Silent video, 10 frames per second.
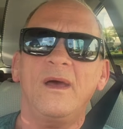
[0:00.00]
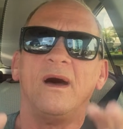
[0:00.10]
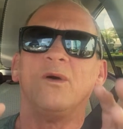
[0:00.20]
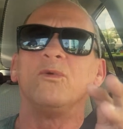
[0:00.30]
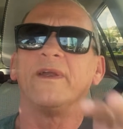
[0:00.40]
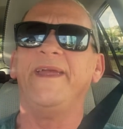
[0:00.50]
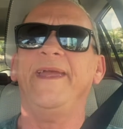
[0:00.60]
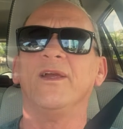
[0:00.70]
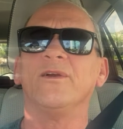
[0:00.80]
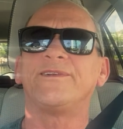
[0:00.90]
Uh, we're
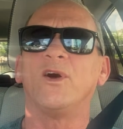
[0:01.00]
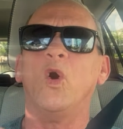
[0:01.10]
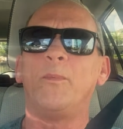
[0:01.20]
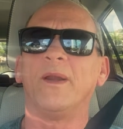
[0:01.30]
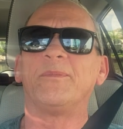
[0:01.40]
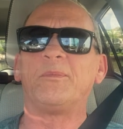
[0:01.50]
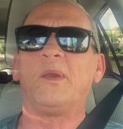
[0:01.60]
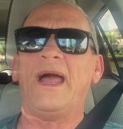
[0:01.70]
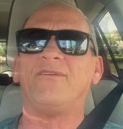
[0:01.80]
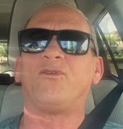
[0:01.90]
here to open up the
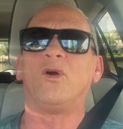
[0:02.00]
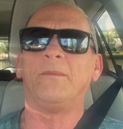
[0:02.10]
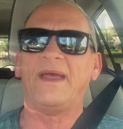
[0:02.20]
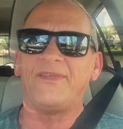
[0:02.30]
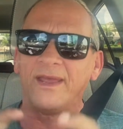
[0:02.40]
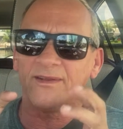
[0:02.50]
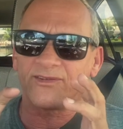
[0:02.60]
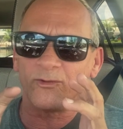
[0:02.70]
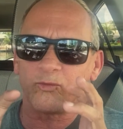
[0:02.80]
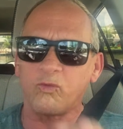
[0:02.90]
platform. I think
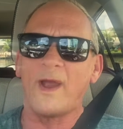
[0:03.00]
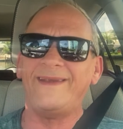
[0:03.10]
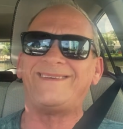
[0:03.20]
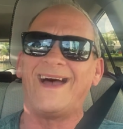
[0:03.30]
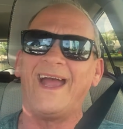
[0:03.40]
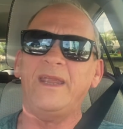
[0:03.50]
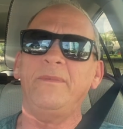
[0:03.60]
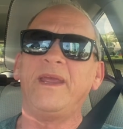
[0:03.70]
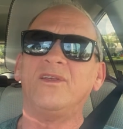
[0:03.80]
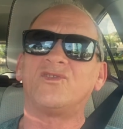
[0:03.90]
it's the right
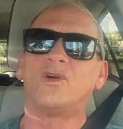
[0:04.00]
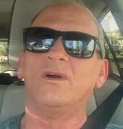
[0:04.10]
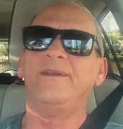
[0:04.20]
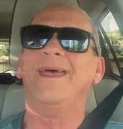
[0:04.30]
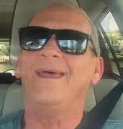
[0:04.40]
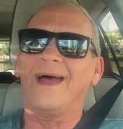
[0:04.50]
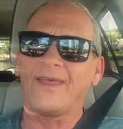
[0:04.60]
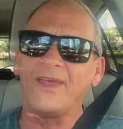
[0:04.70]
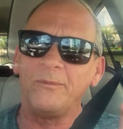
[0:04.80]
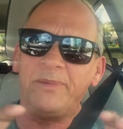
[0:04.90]
timing is good. I
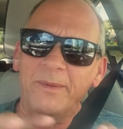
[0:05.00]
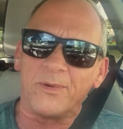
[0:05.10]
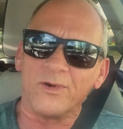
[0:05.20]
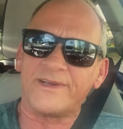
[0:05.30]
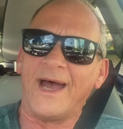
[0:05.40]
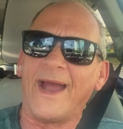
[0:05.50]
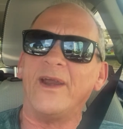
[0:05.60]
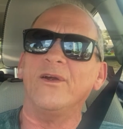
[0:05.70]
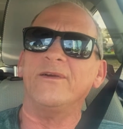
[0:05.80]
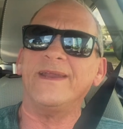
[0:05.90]
think people are
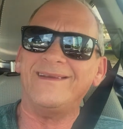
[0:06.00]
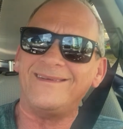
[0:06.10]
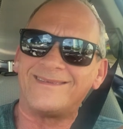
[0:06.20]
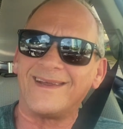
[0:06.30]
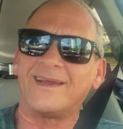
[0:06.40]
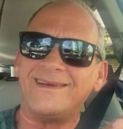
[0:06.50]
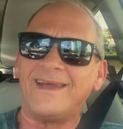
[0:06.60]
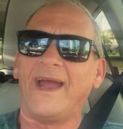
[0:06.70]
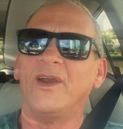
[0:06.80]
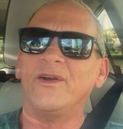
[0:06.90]
tired and sick and
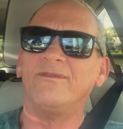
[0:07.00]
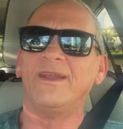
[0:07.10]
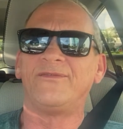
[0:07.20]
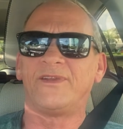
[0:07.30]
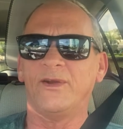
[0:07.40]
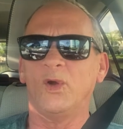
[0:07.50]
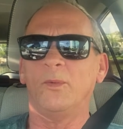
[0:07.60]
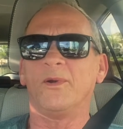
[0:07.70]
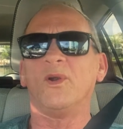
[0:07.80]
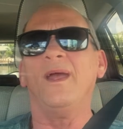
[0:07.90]
tired of Lyft and
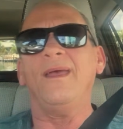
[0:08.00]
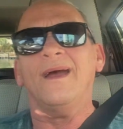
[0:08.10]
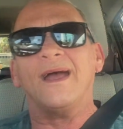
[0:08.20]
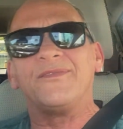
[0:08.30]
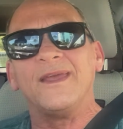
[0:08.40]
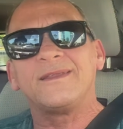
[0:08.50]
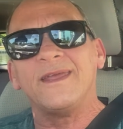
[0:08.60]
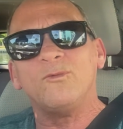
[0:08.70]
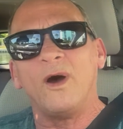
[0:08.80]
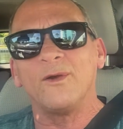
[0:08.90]
Uber. I think
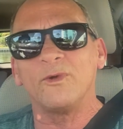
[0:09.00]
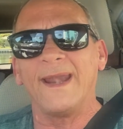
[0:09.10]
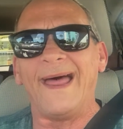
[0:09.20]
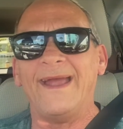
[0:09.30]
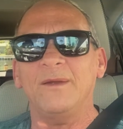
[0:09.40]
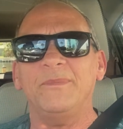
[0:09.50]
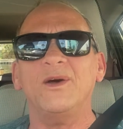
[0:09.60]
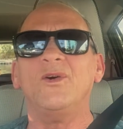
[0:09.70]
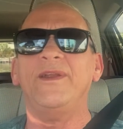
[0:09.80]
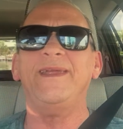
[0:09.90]
they want
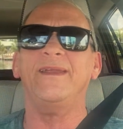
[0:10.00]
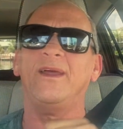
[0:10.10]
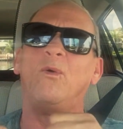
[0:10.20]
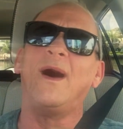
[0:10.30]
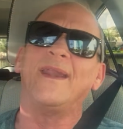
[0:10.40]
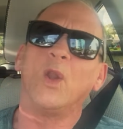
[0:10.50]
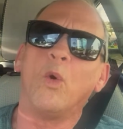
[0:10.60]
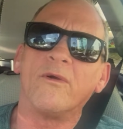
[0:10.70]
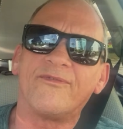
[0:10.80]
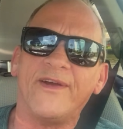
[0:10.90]
reliability and they want
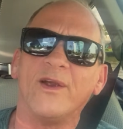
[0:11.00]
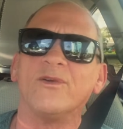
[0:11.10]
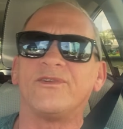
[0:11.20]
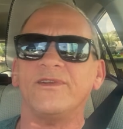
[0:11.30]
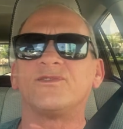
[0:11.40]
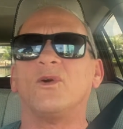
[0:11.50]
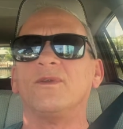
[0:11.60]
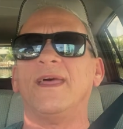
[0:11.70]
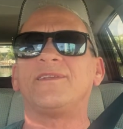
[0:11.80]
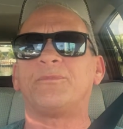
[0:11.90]
lower fares. And so
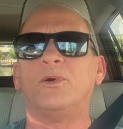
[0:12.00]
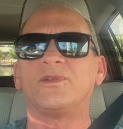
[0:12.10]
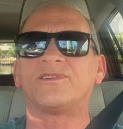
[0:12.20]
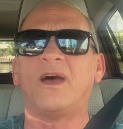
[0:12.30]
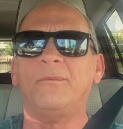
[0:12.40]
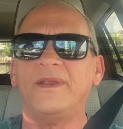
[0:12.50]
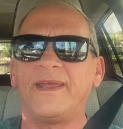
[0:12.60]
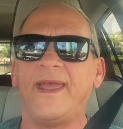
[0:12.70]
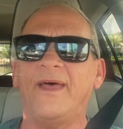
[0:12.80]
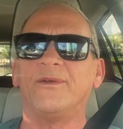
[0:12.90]
let's put something
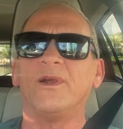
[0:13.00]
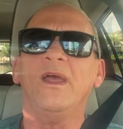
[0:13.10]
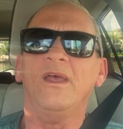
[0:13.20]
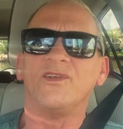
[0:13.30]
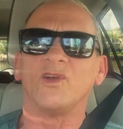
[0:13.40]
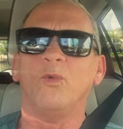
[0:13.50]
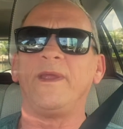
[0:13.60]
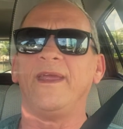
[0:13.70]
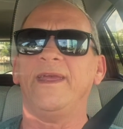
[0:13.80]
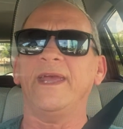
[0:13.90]
together so we
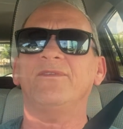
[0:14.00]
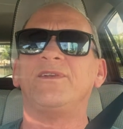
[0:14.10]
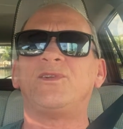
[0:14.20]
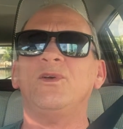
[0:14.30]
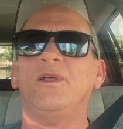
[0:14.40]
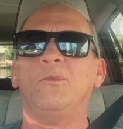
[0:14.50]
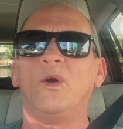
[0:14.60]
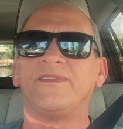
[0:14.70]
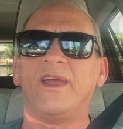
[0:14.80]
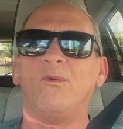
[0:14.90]
can give it to them
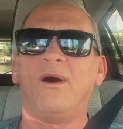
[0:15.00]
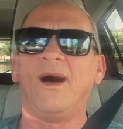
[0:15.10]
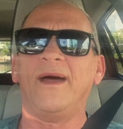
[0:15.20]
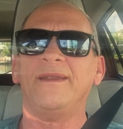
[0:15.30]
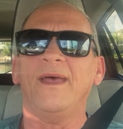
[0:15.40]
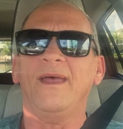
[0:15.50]
what they want